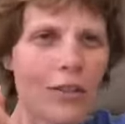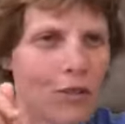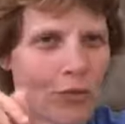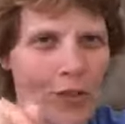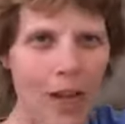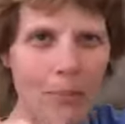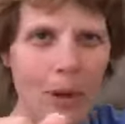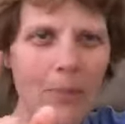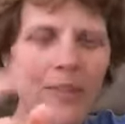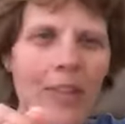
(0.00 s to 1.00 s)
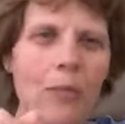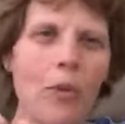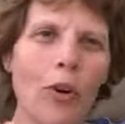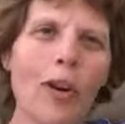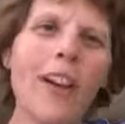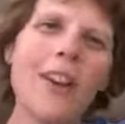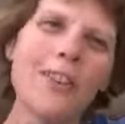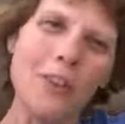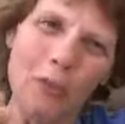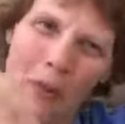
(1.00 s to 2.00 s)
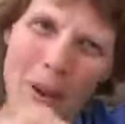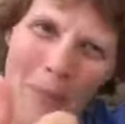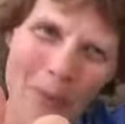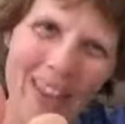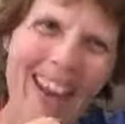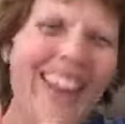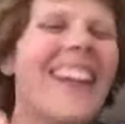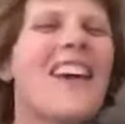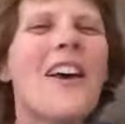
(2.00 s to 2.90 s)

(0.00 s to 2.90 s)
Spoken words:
They're not puppies anymore. So remember that.